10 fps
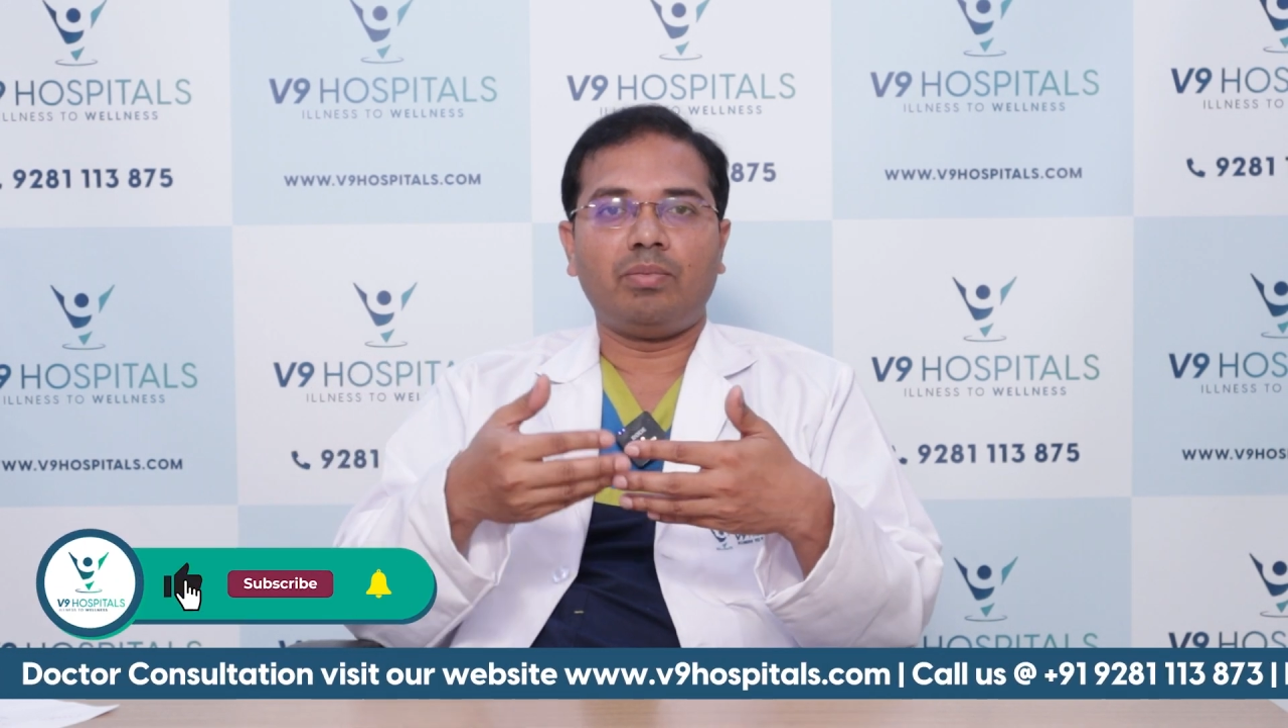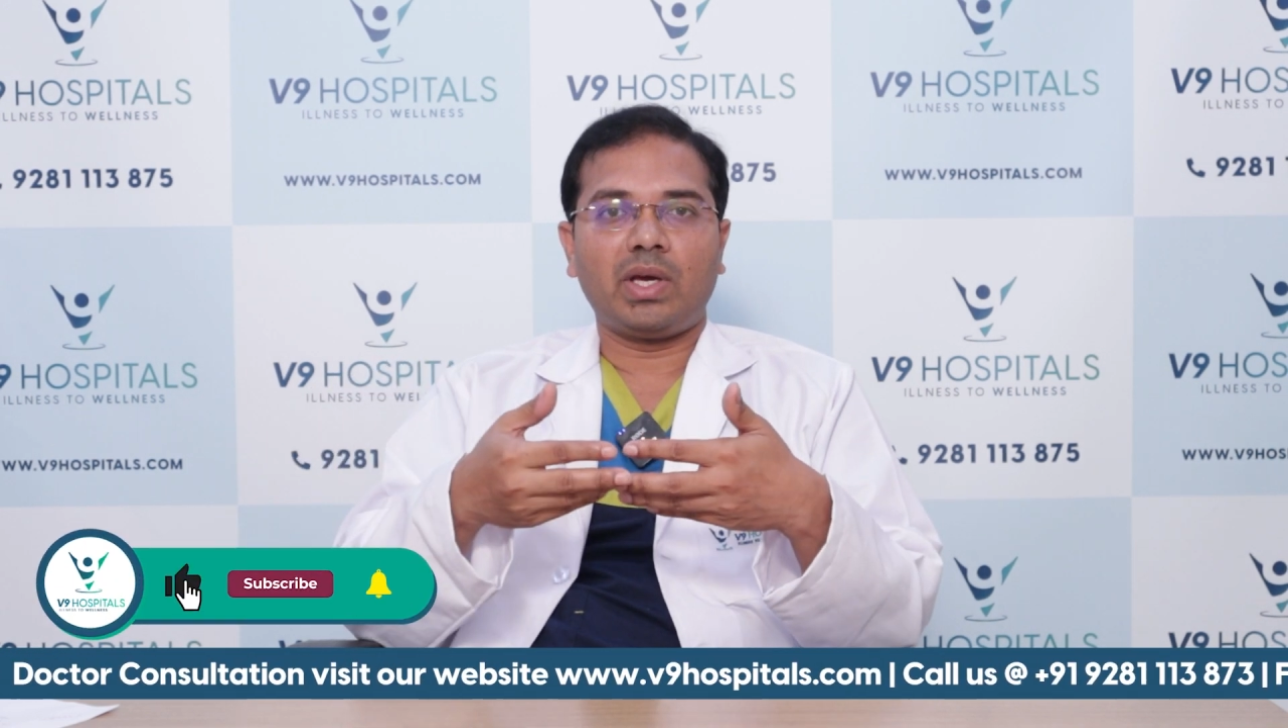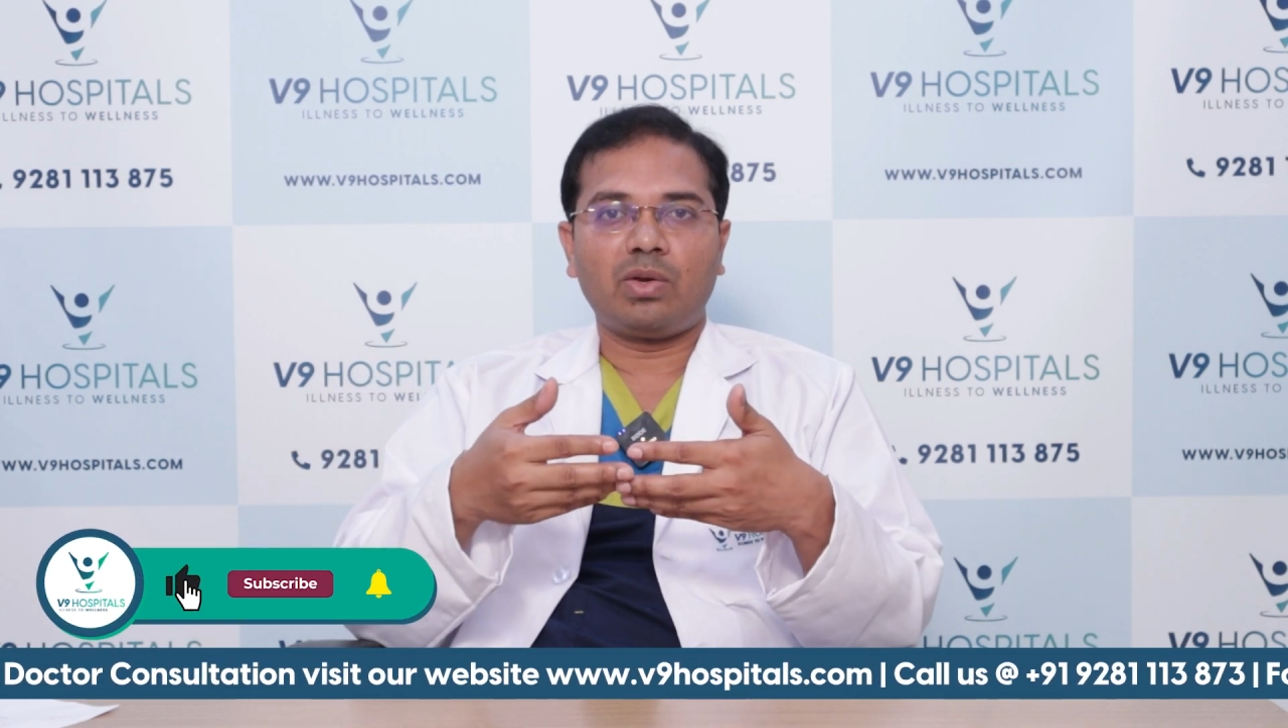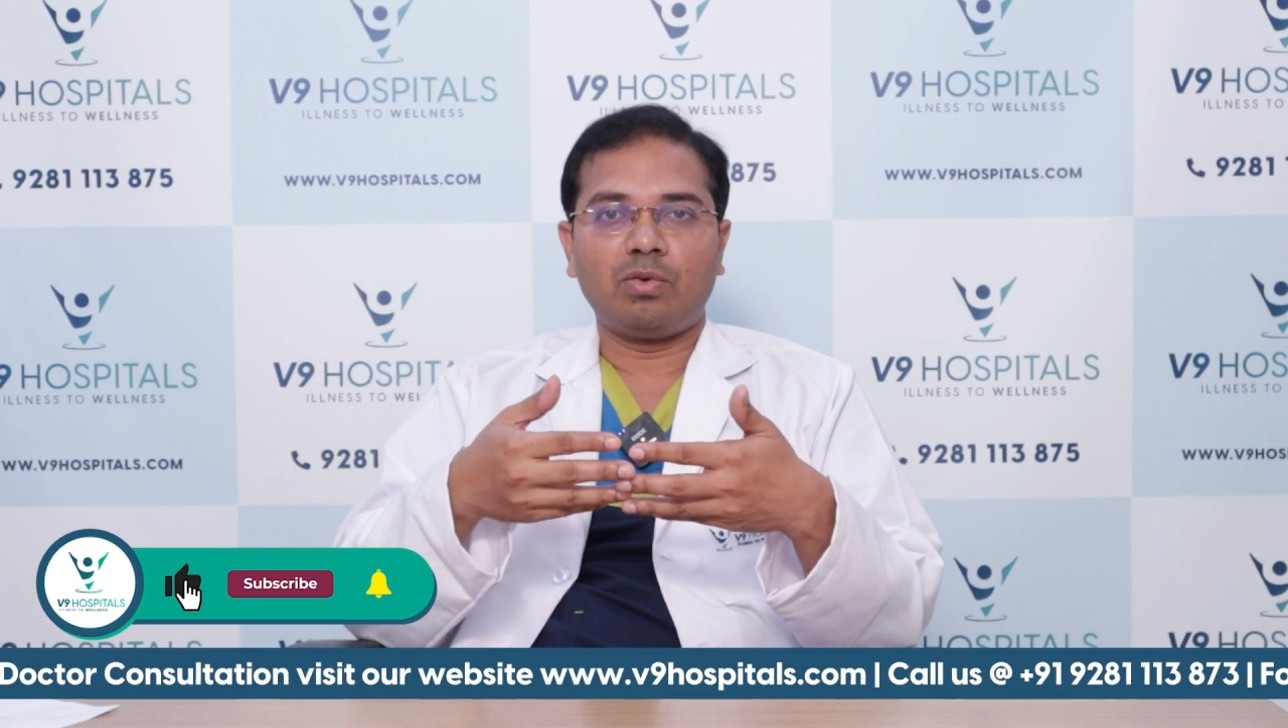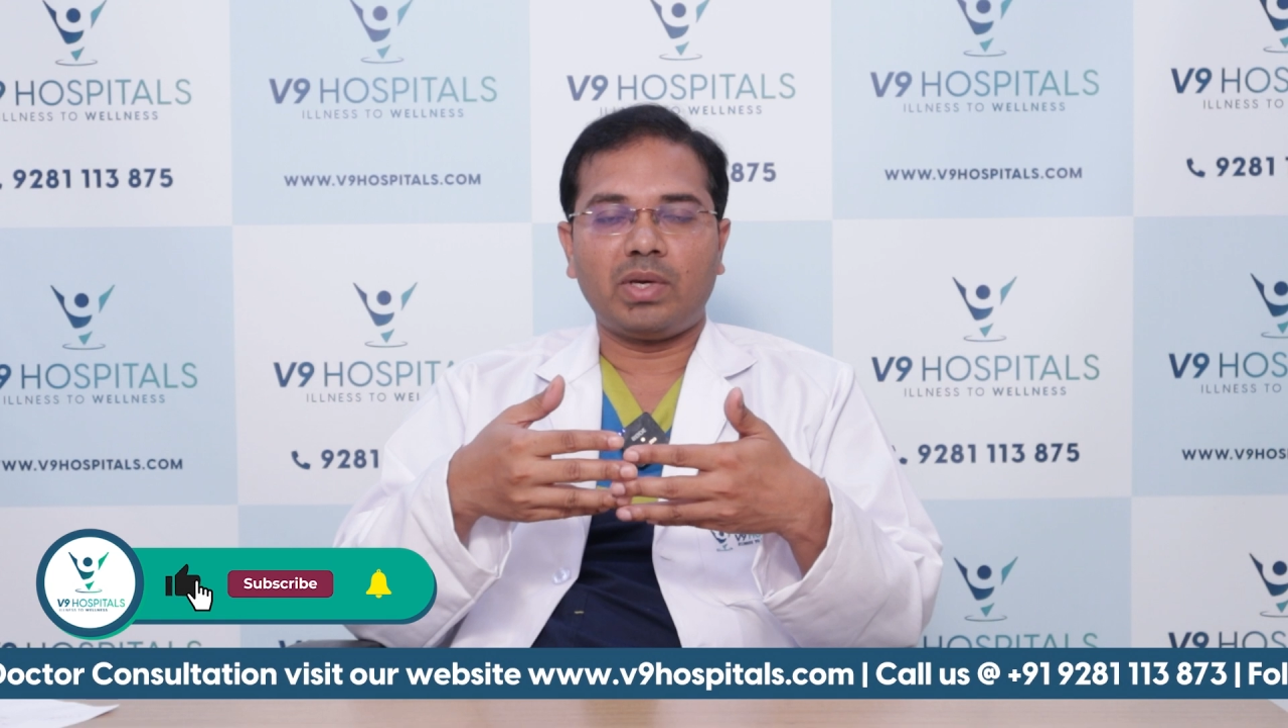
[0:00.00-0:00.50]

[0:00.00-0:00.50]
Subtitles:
make